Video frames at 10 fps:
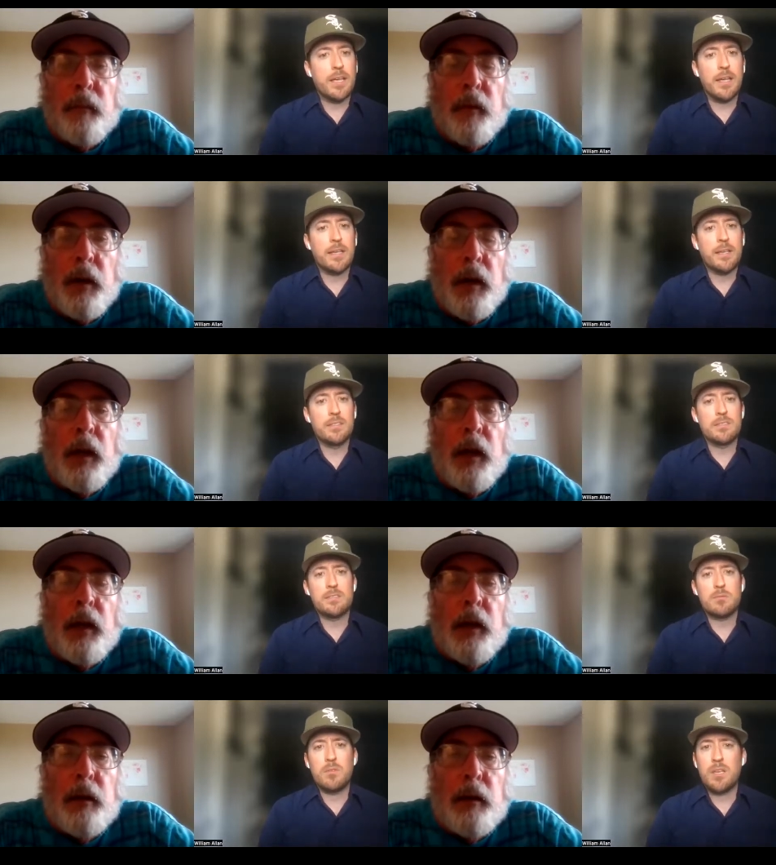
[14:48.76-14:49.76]
Speaker 1: saying is,
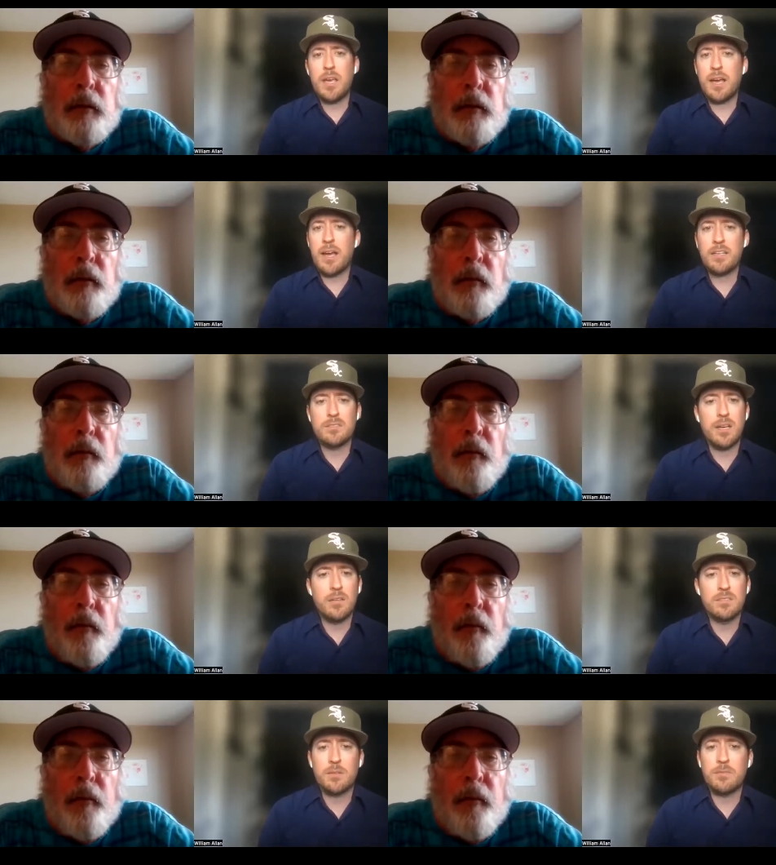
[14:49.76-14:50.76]
yeah, I could tell
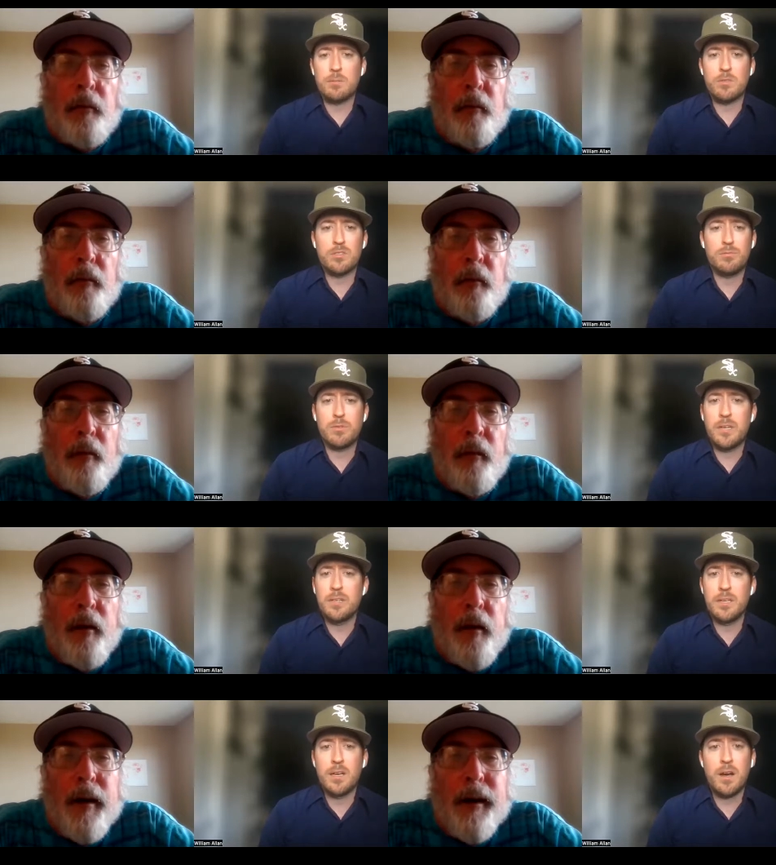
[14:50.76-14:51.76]
something was
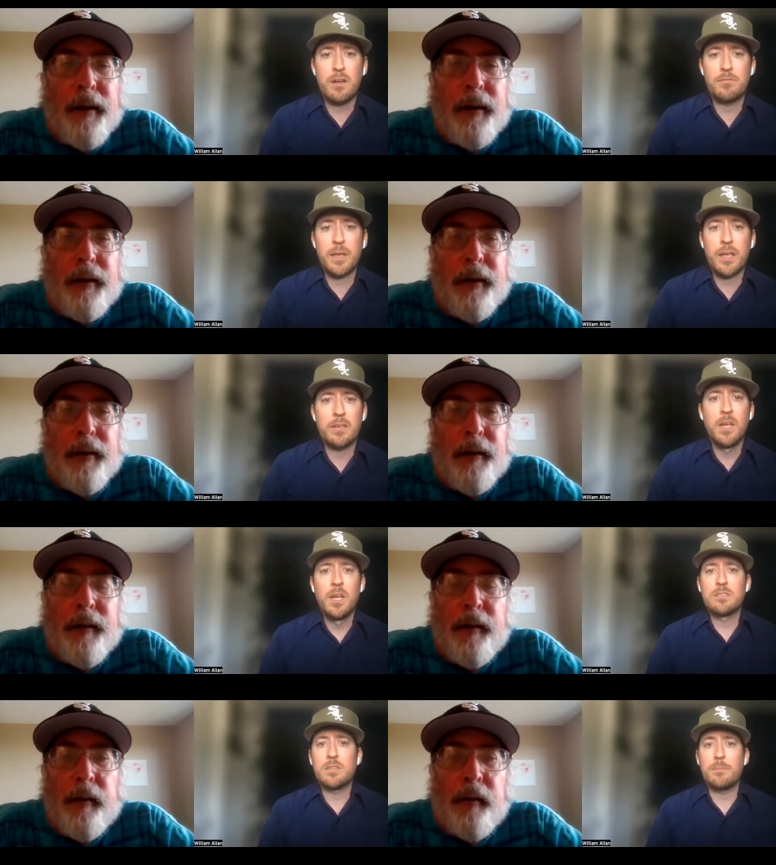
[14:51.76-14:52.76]
really off, man.
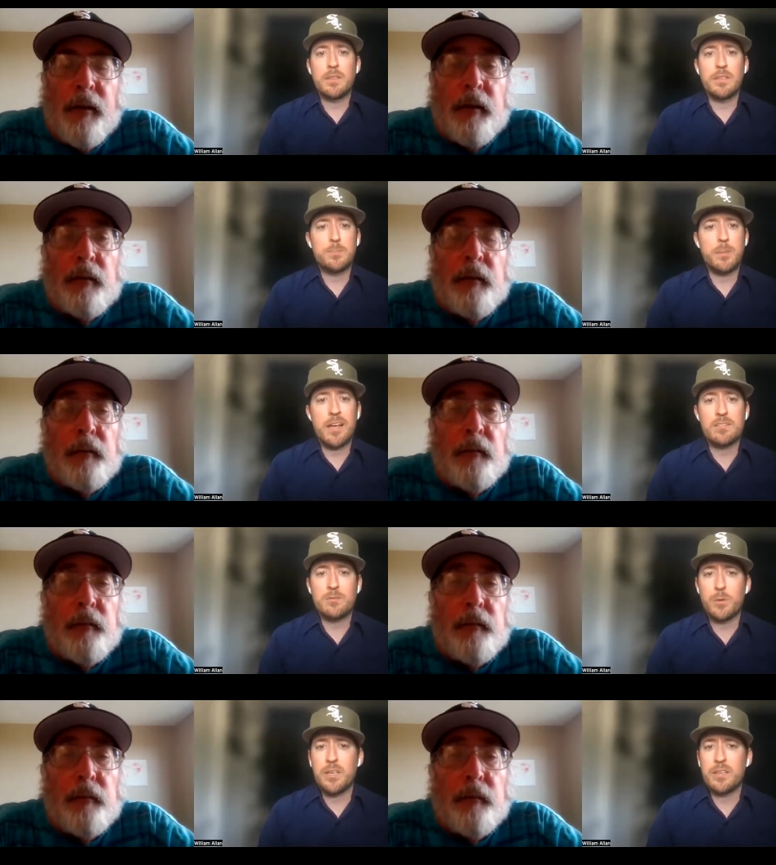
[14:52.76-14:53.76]
Something this past
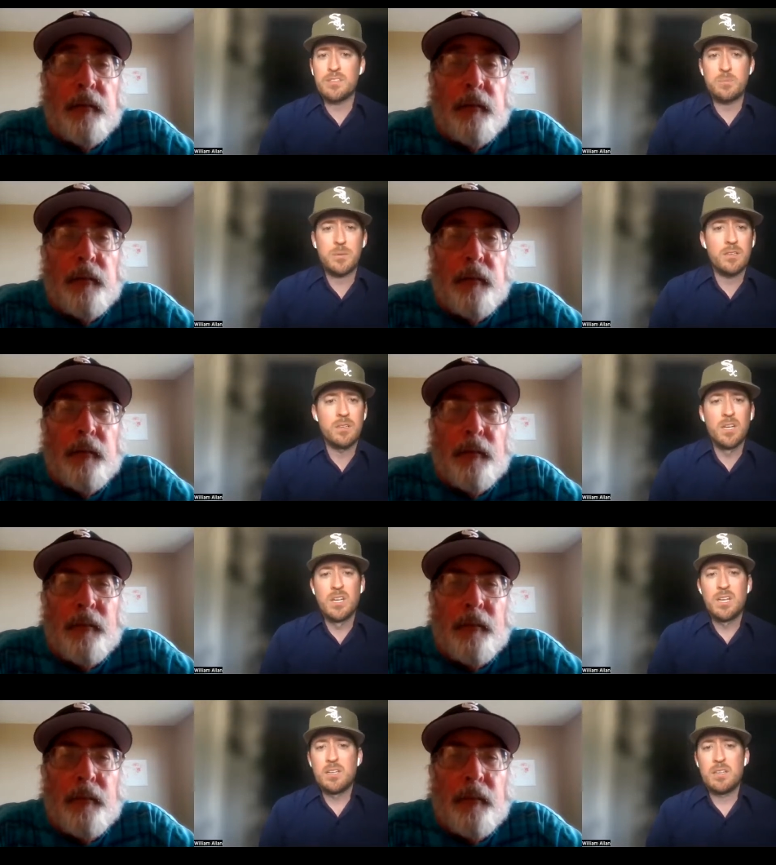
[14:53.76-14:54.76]
week has been
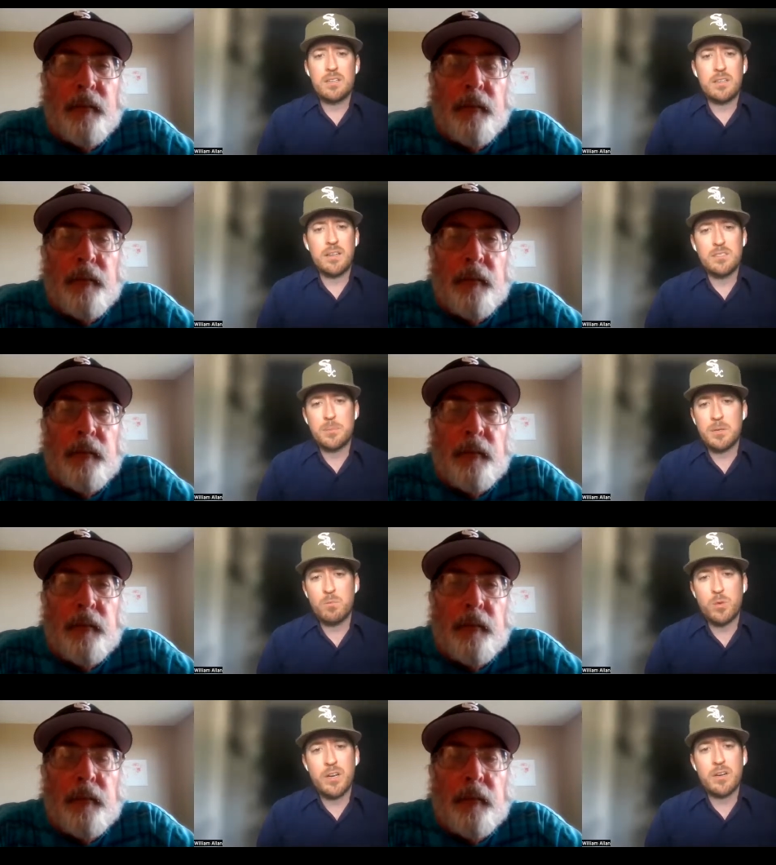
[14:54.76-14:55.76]
it, it's been
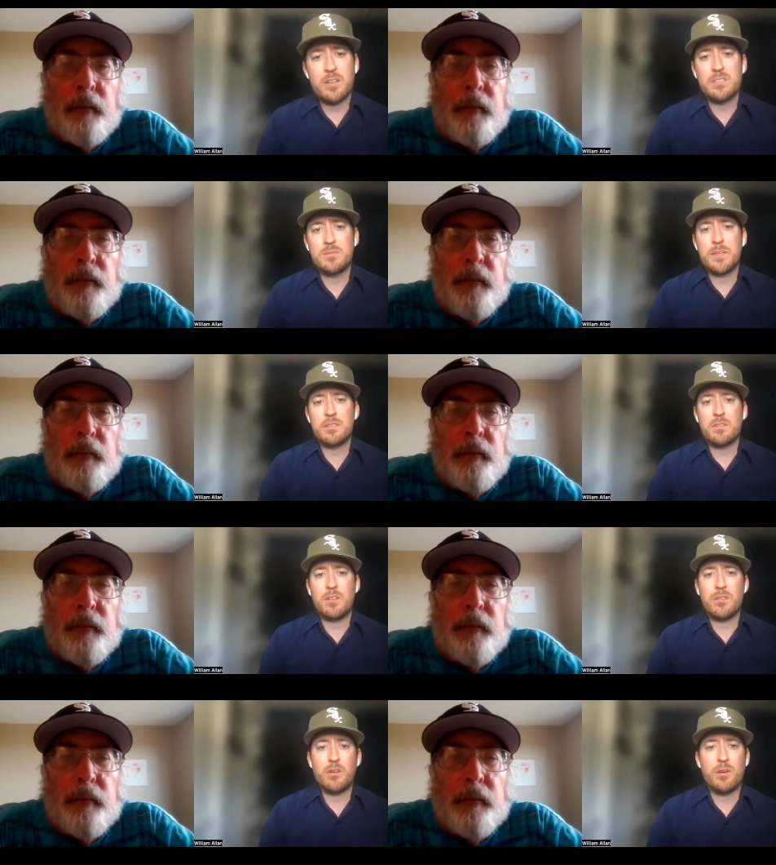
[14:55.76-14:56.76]
weird. It's been
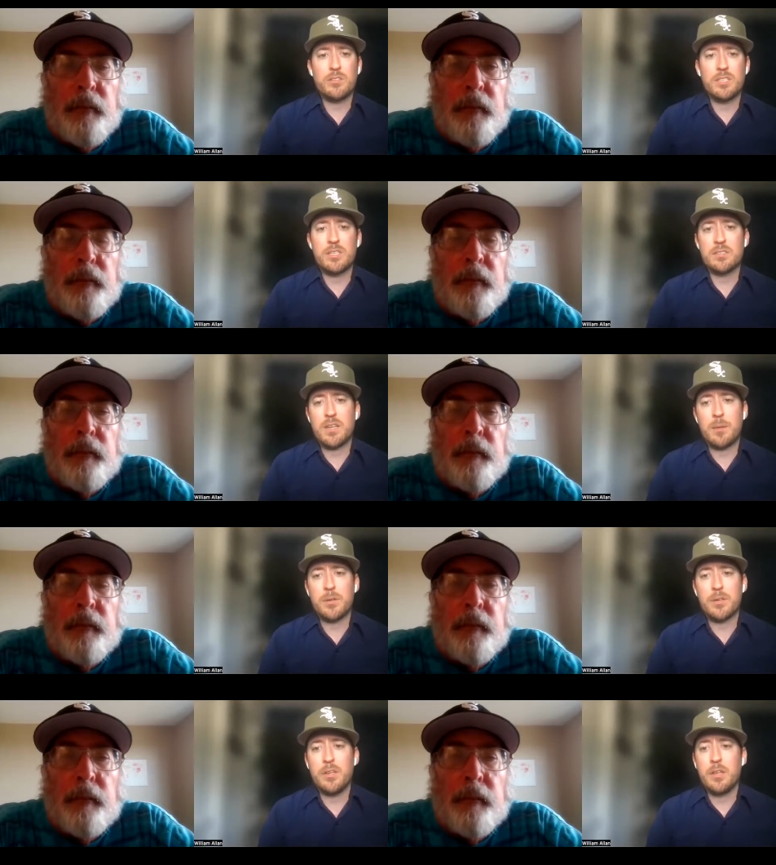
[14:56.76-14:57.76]
lethargic. It's not
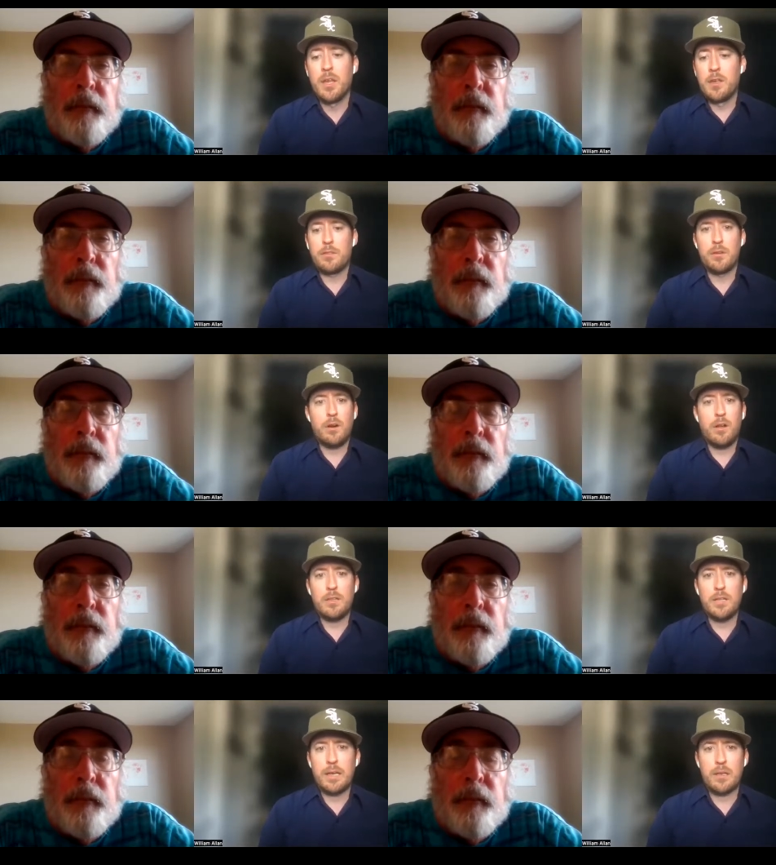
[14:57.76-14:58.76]
been good. They're all
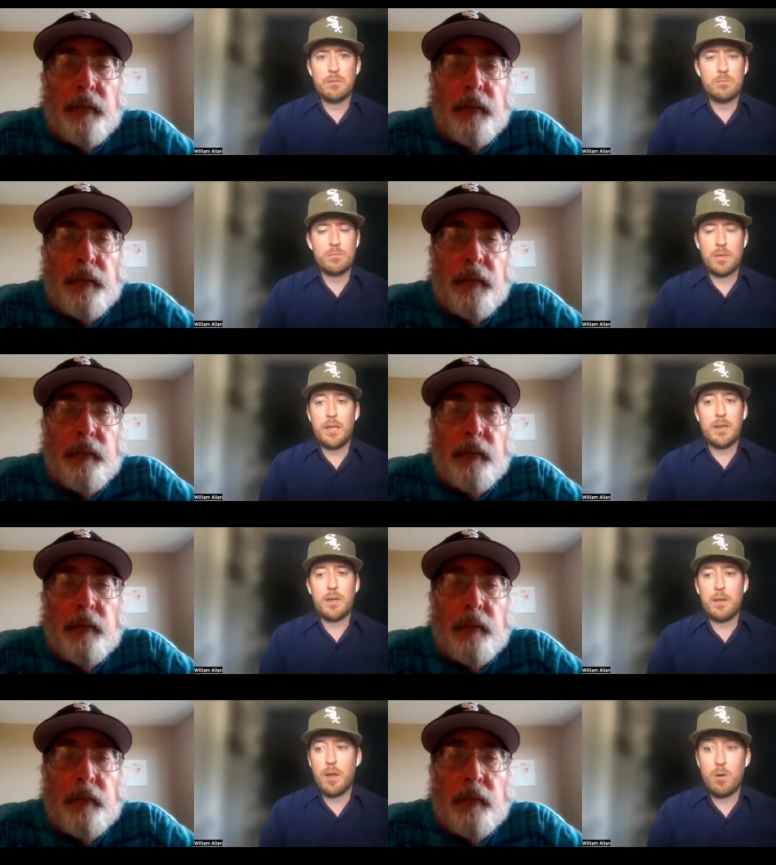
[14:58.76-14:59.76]
like, man,
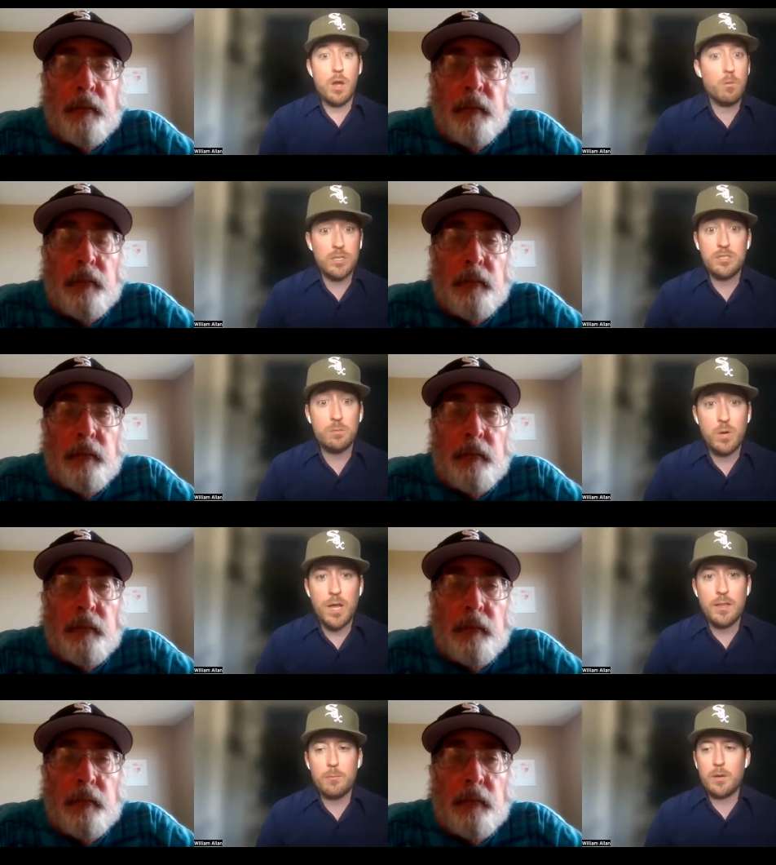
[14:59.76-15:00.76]
I, I I wish him
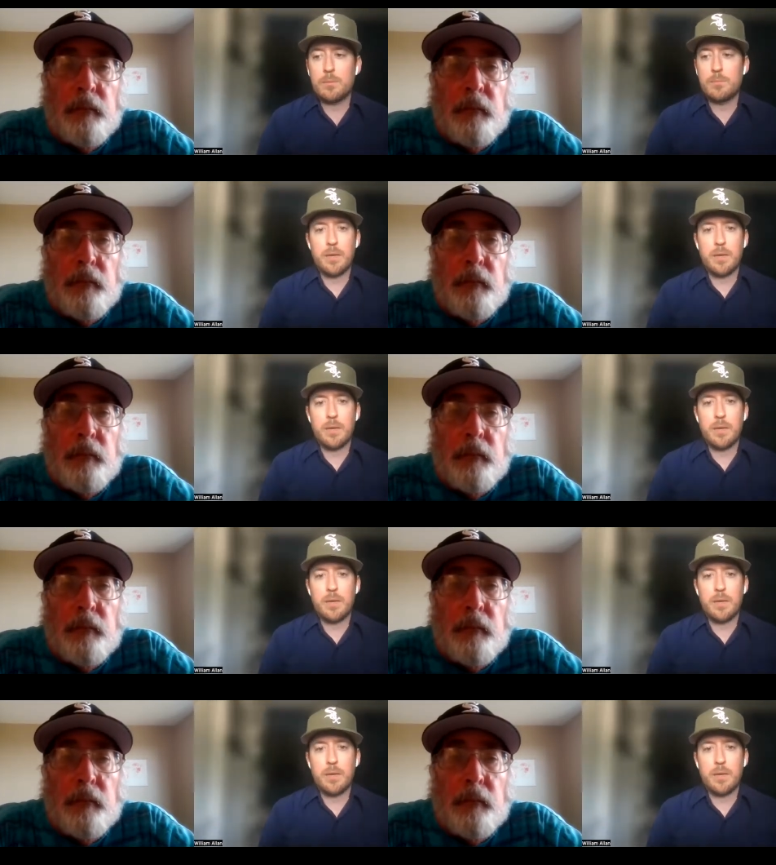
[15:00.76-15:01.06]
well. I want